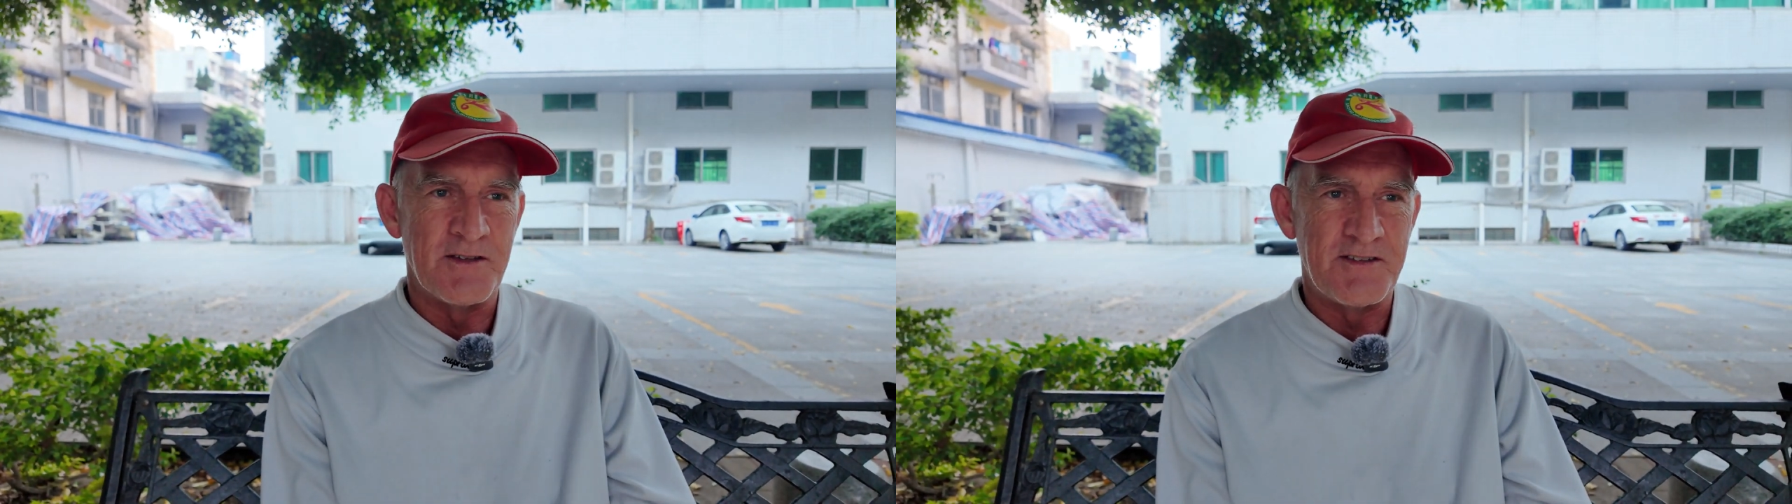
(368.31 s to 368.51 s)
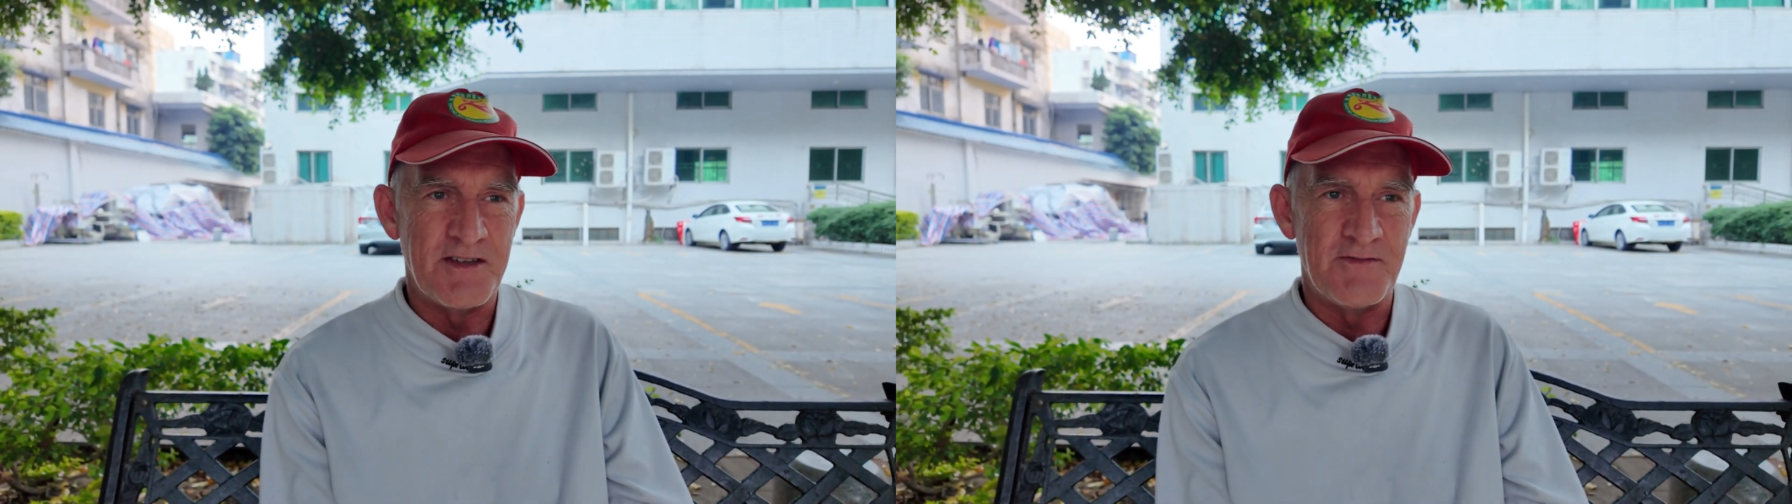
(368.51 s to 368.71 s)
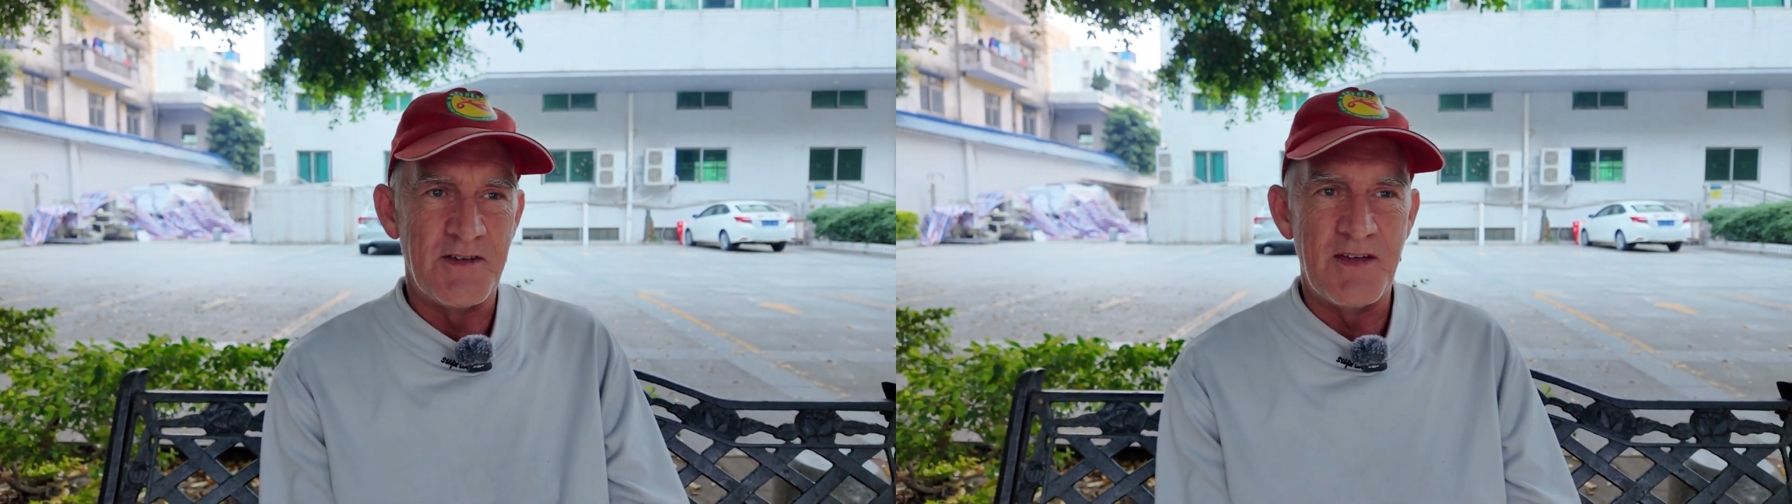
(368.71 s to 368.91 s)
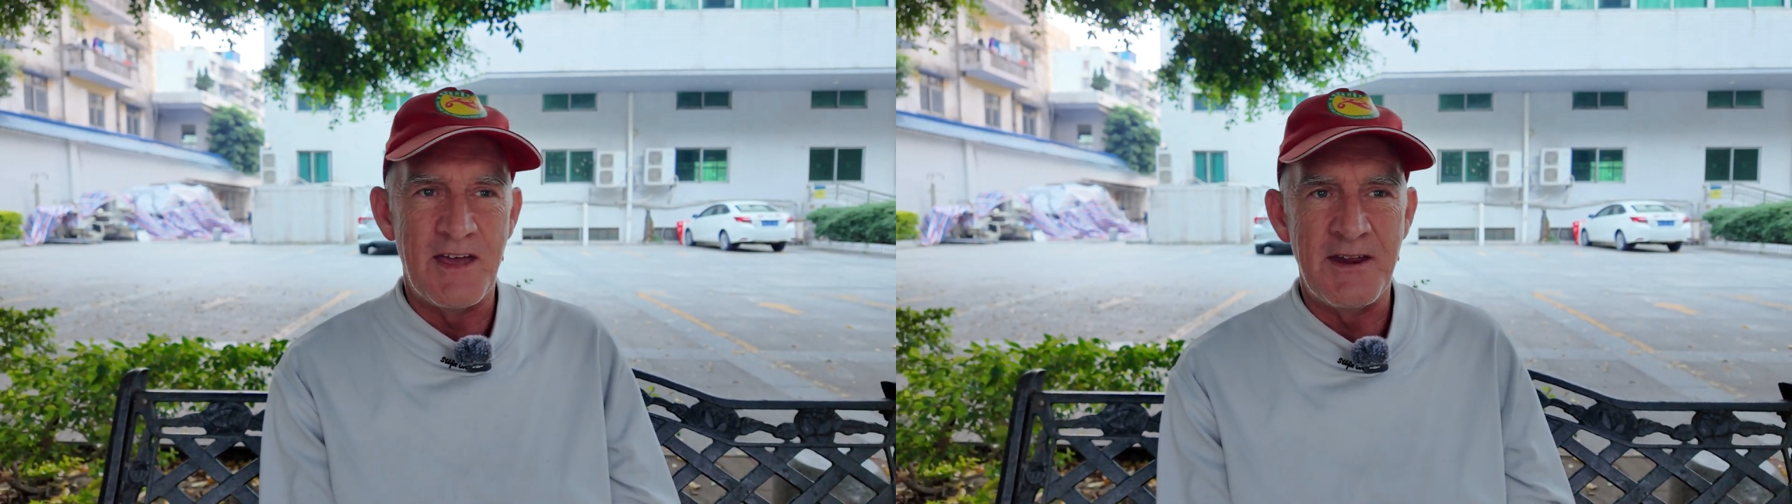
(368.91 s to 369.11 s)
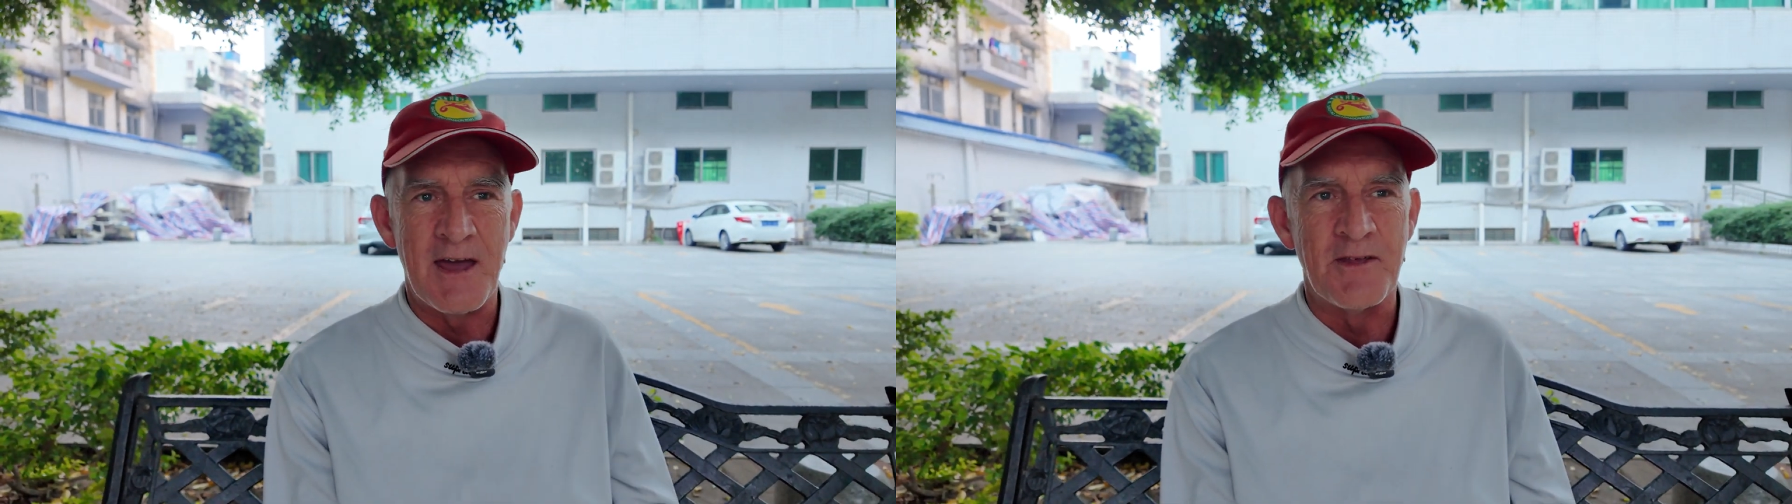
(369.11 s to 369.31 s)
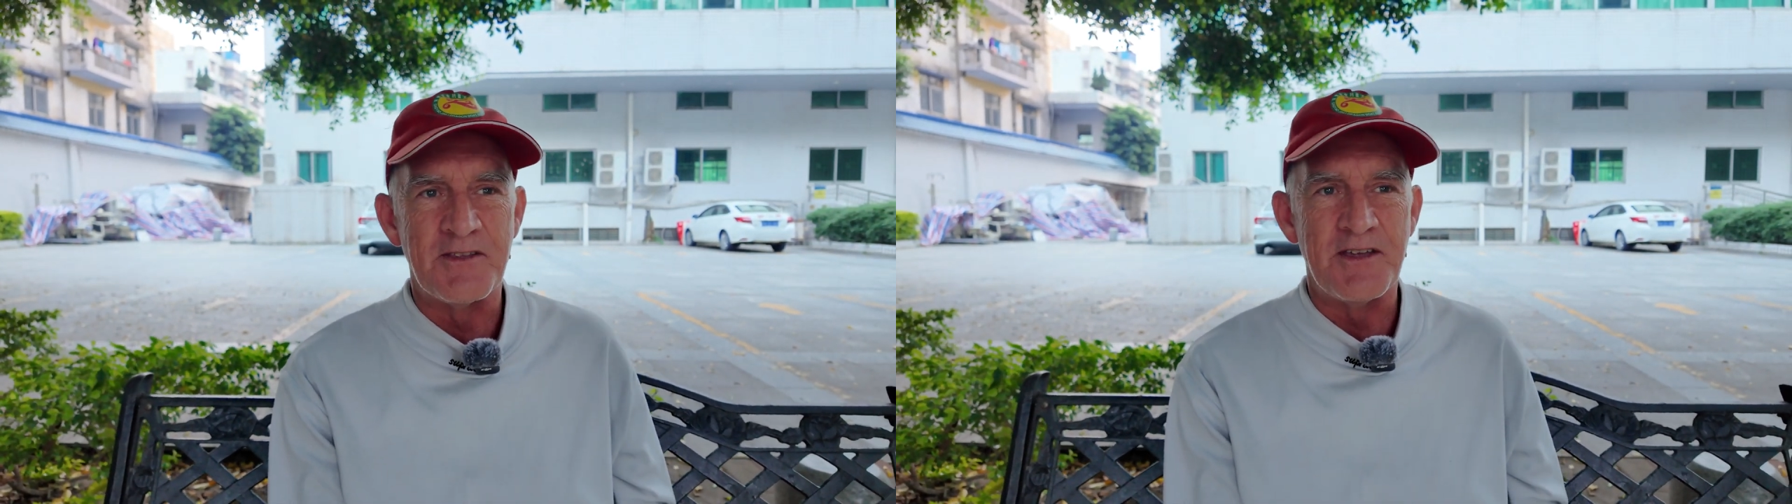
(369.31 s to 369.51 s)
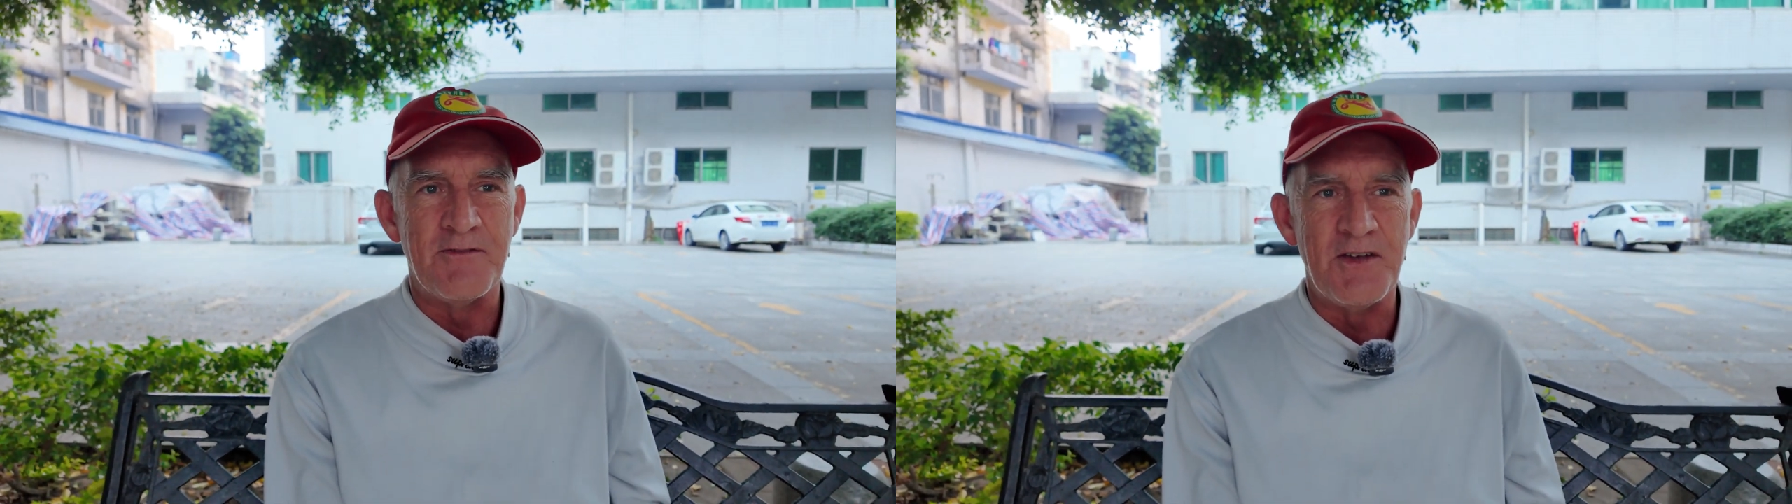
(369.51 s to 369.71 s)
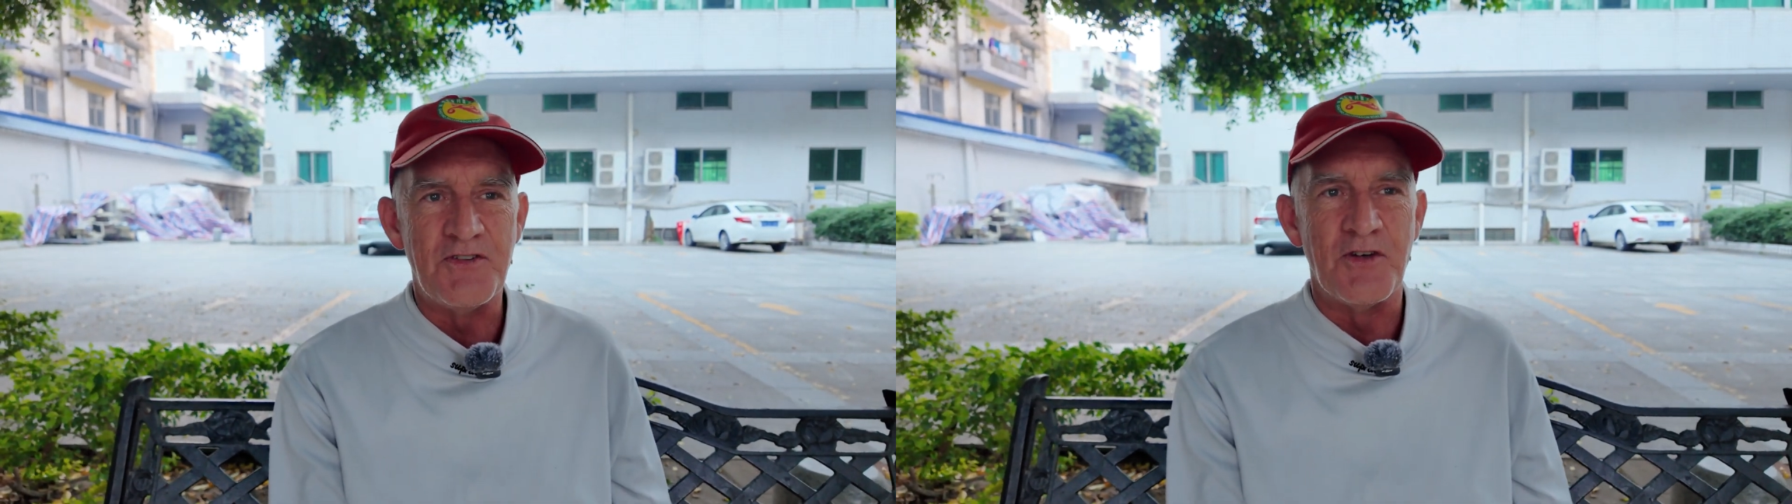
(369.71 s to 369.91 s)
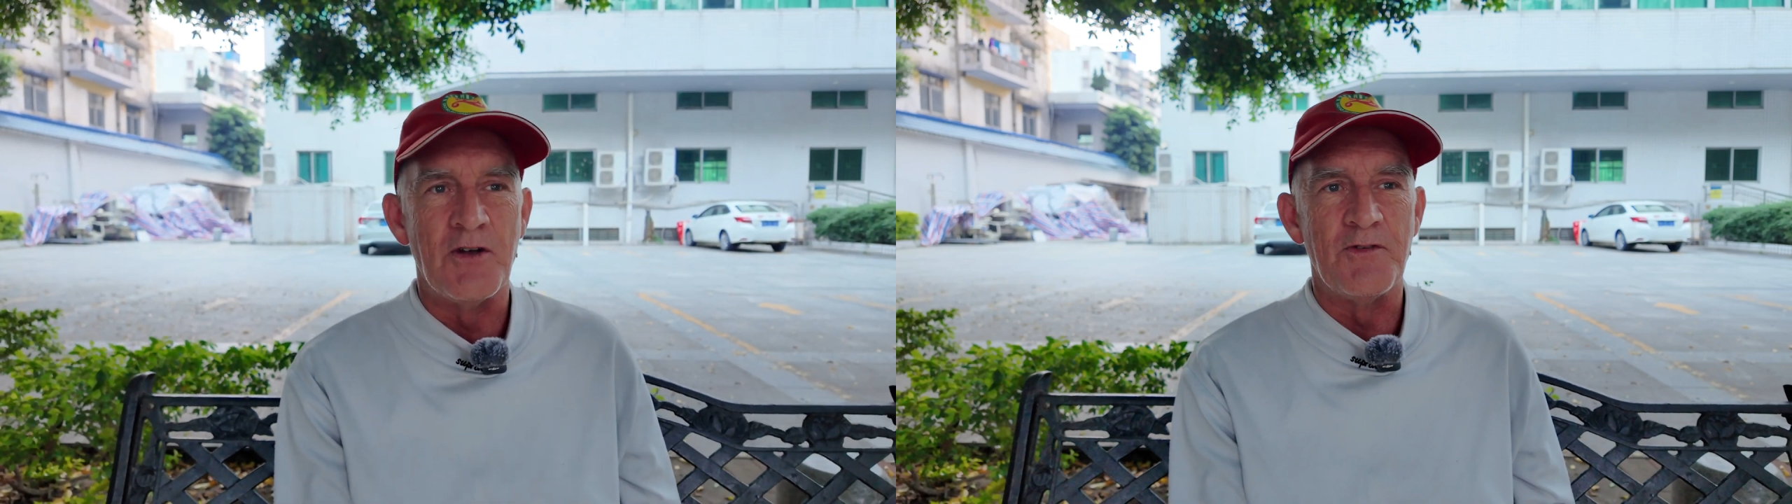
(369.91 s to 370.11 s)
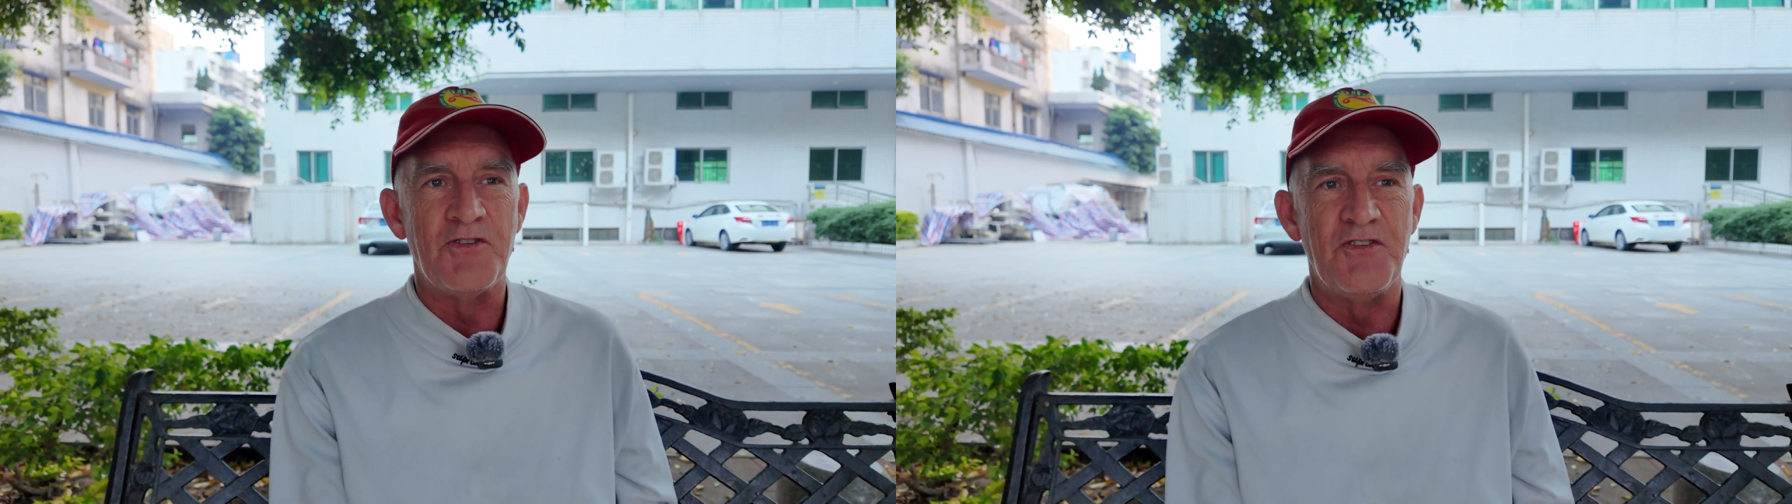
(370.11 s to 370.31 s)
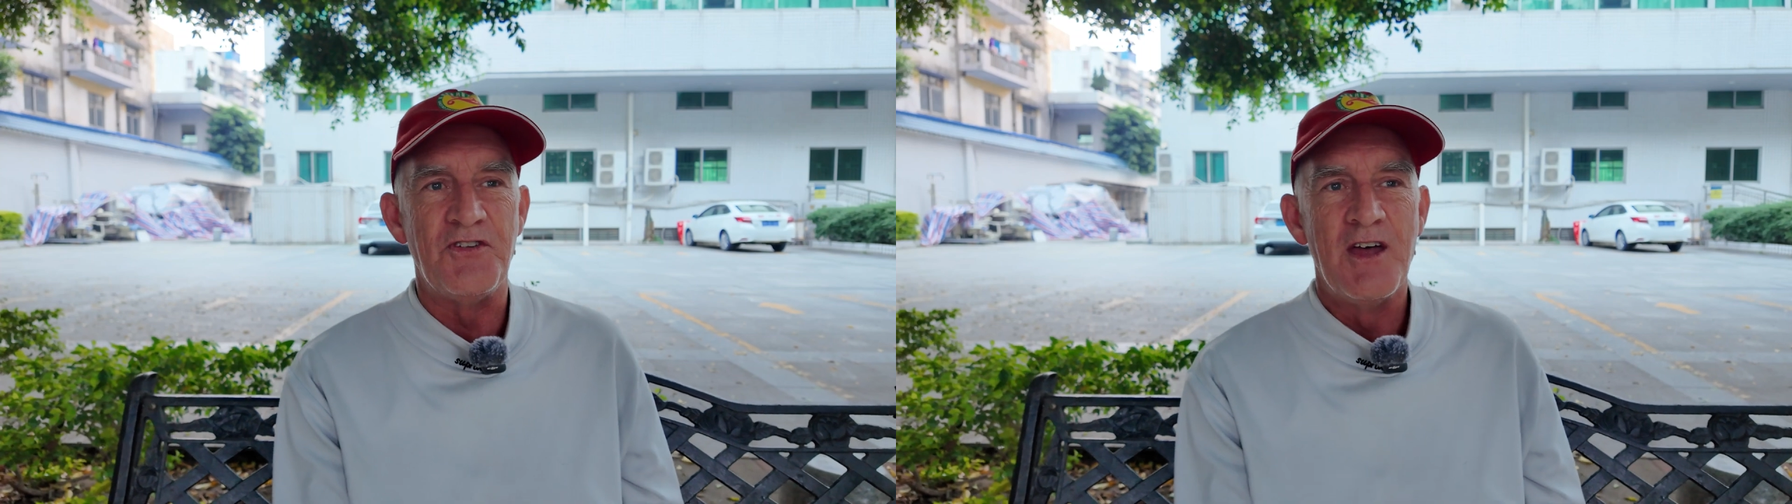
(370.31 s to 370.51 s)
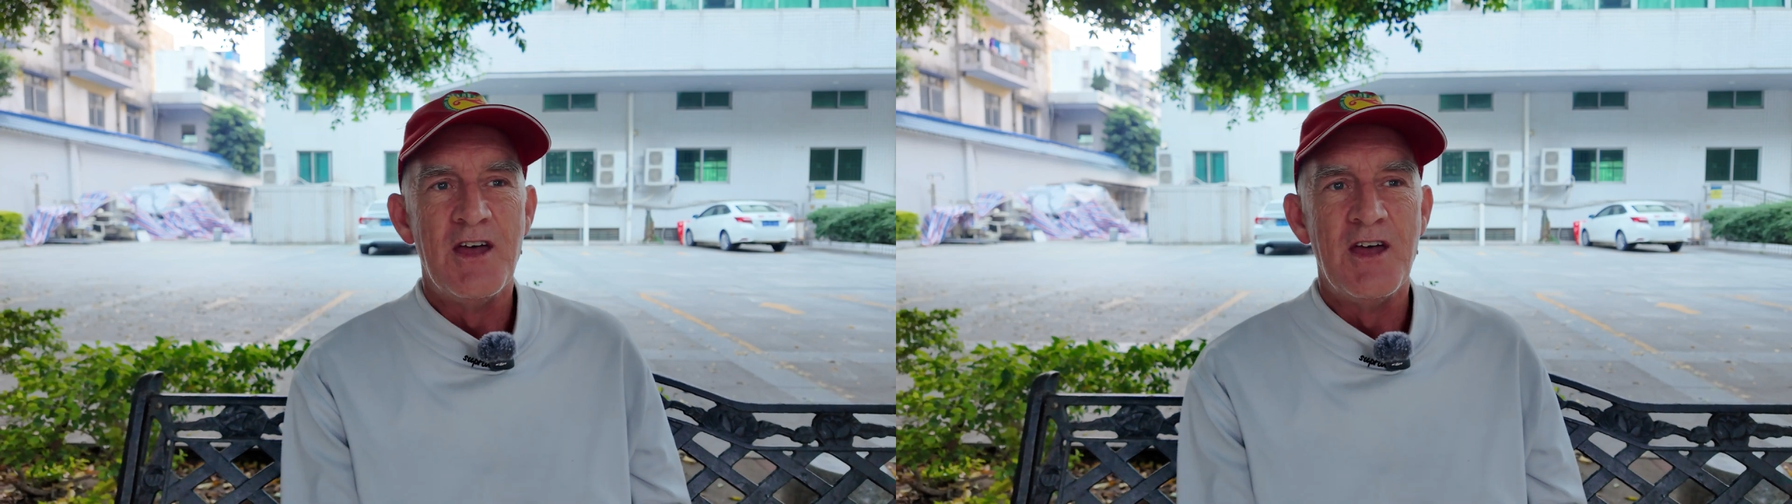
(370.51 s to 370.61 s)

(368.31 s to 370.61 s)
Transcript: TV services.